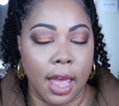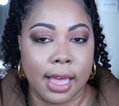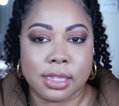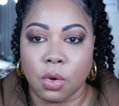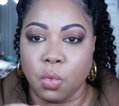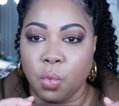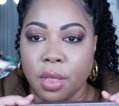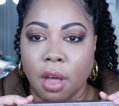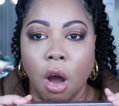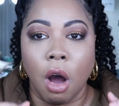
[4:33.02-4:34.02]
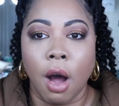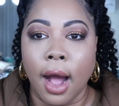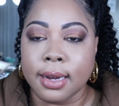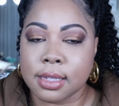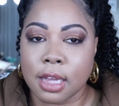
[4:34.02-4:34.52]
as with all
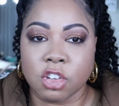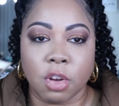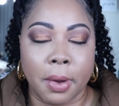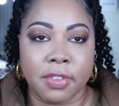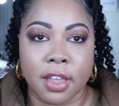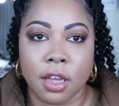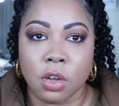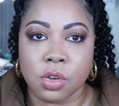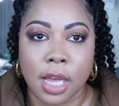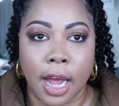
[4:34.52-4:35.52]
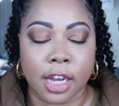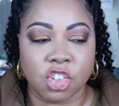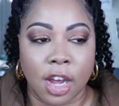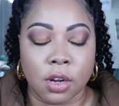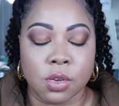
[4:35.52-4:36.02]
Anastasia Beverly Hills
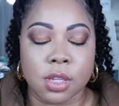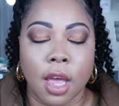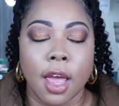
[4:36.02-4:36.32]
eyeshadows,